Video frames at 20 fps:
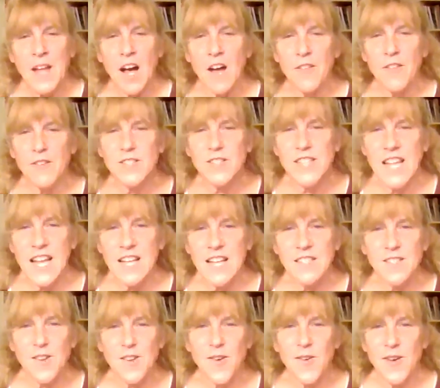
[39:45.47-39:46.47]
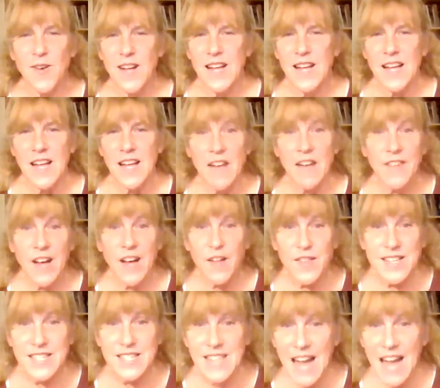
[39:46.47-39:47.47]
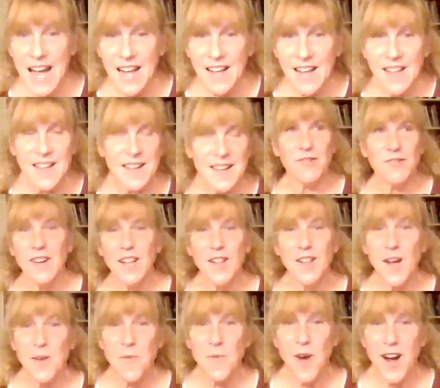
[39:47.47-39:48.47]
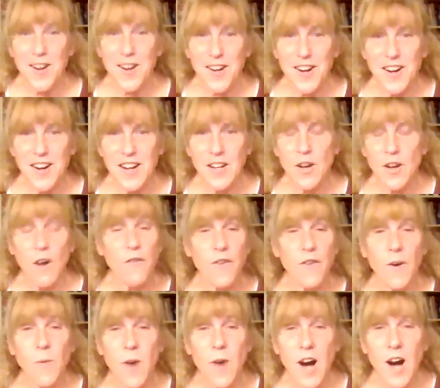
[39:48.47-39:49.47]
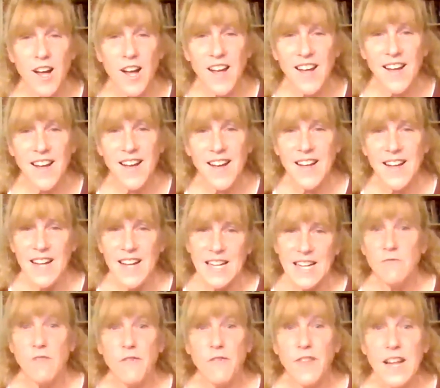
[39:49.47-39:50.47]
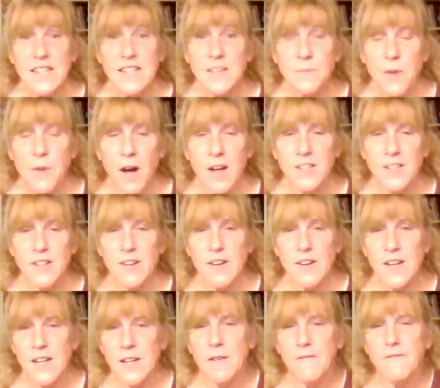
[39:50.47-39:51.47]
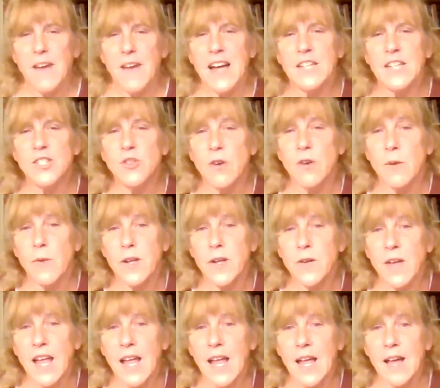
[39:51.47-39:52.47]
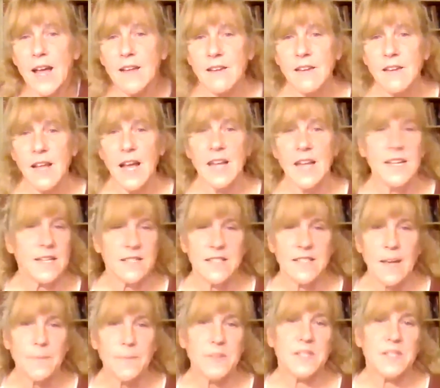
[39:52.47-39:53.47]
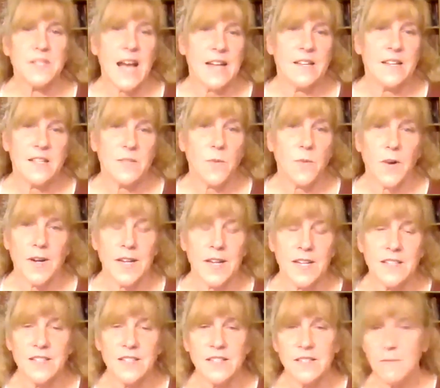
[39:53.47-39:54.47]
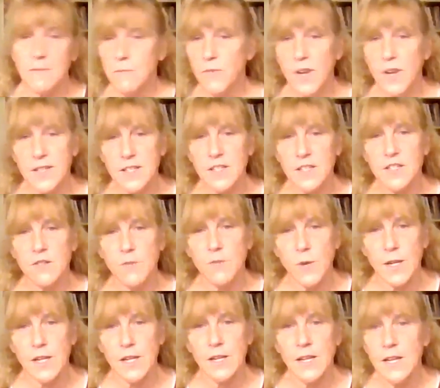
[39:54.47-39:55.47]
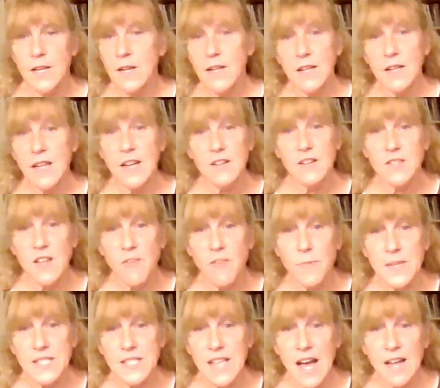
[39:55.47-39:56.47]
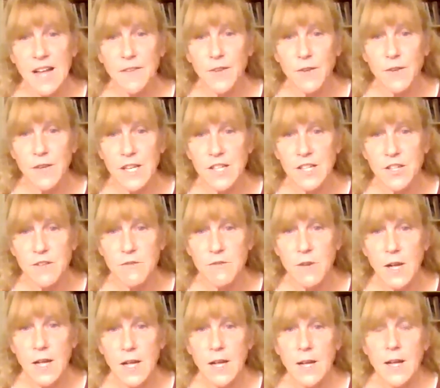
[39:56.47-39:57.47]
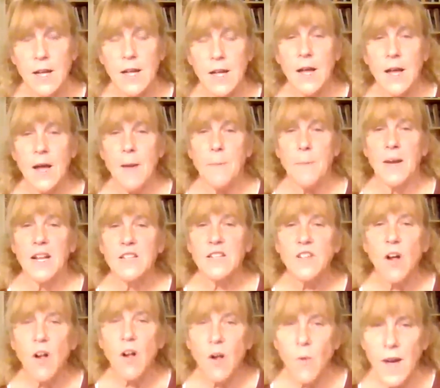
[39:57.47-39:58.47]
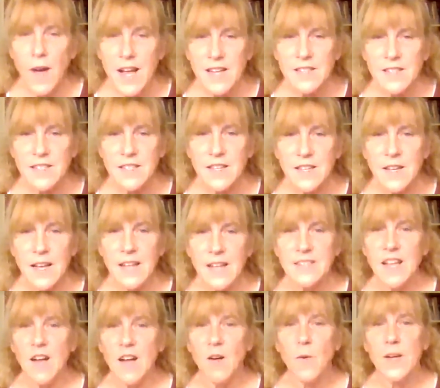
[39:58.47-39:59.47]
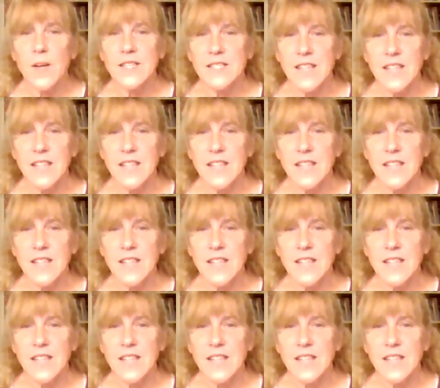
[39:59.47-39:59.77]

all those things. So Have a healthy snack, drink a lot of water, go for a walk, reflect and ponder, find joy where you can, and accept sadness where it is. Process through it. Let yourself be sad if you need to. But as always, as I always